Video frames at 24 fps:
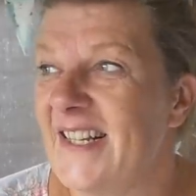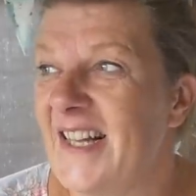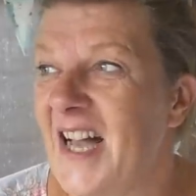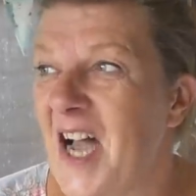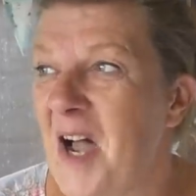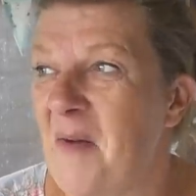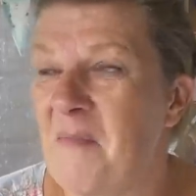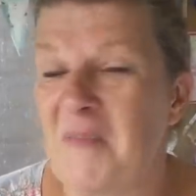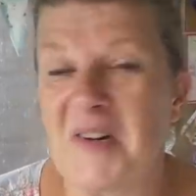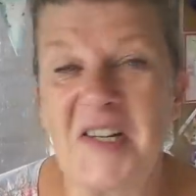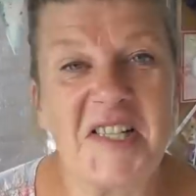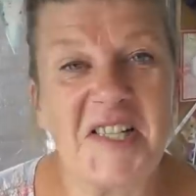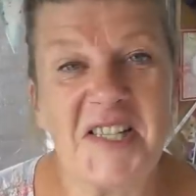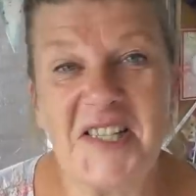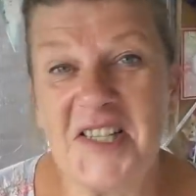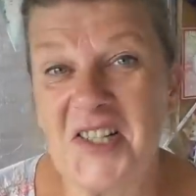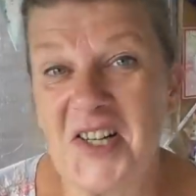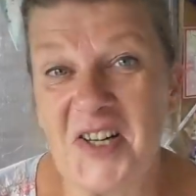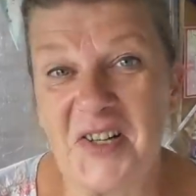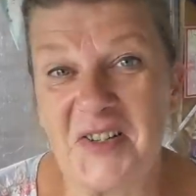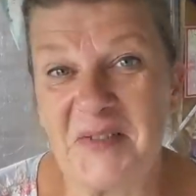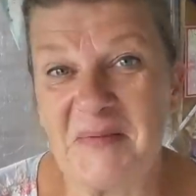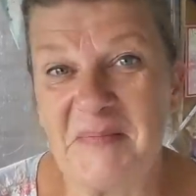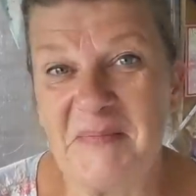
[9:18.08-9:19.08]
amongst the
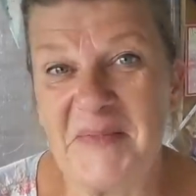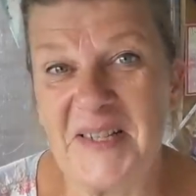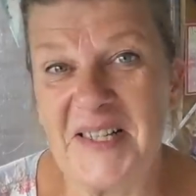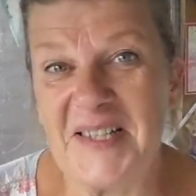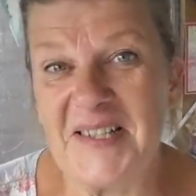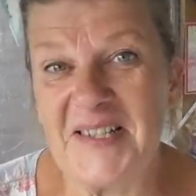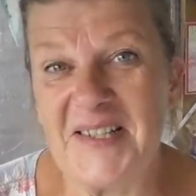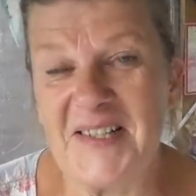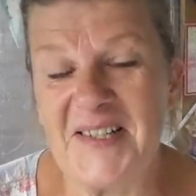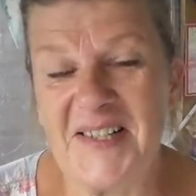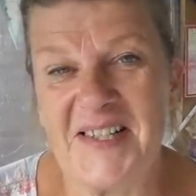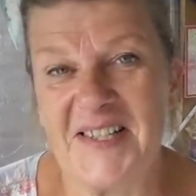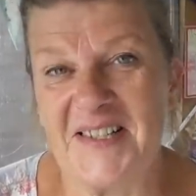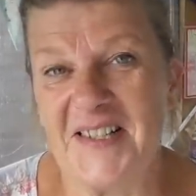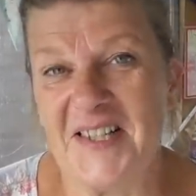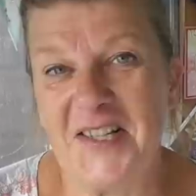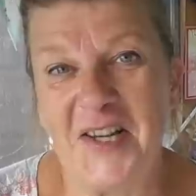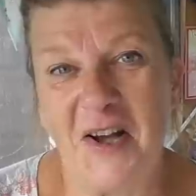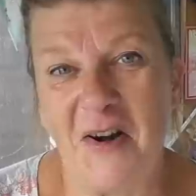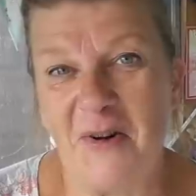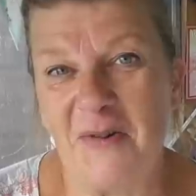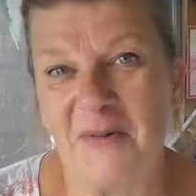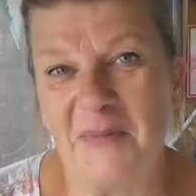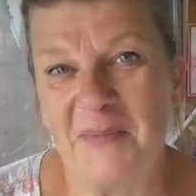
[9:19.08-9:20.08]
cotton mills and the
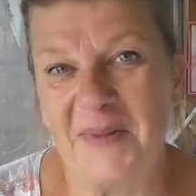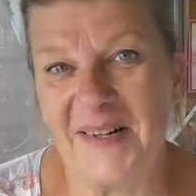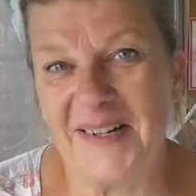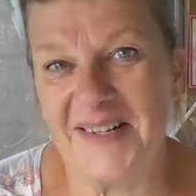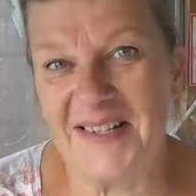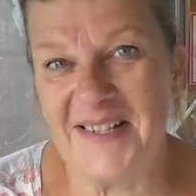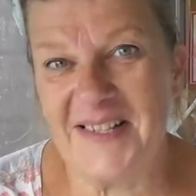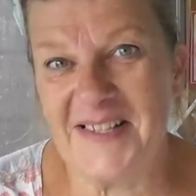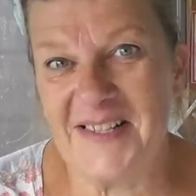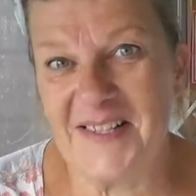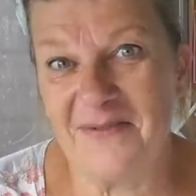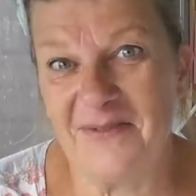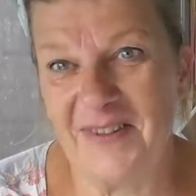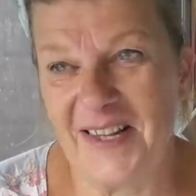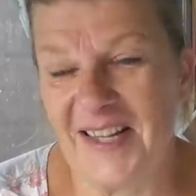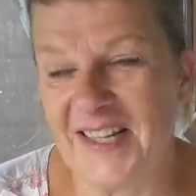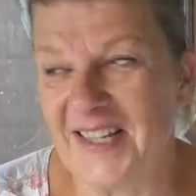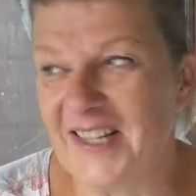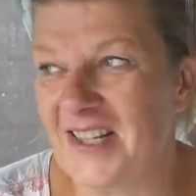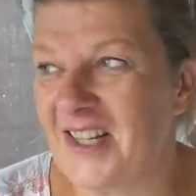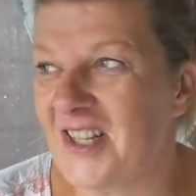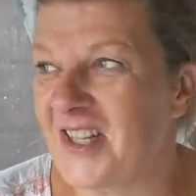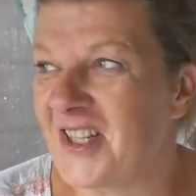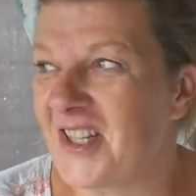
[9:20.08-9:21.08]
coal mines of
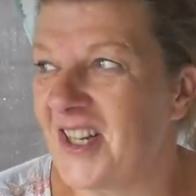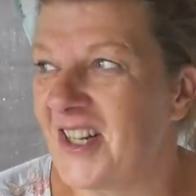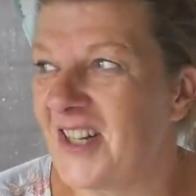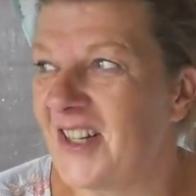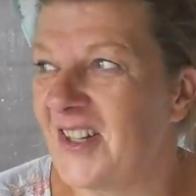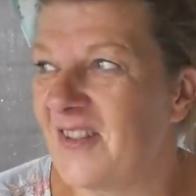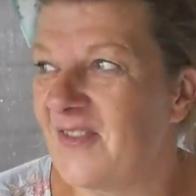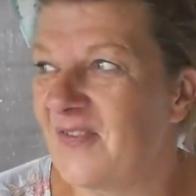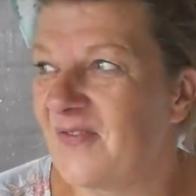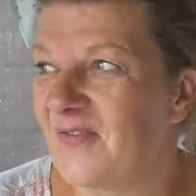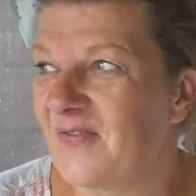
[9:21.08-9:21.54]
Lancashire.